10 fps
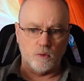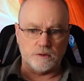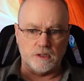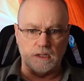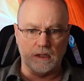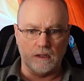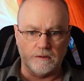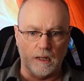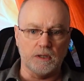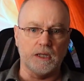with the
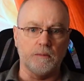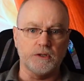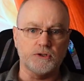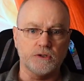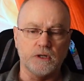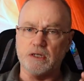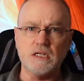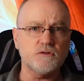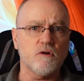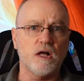double image, and
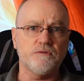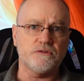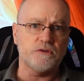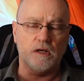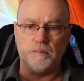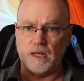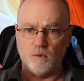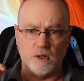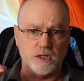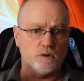these are all for sale, by
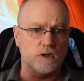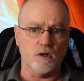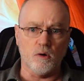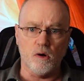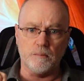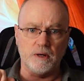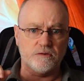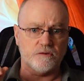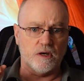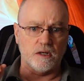the way, you can go on my
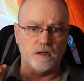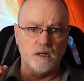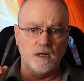site,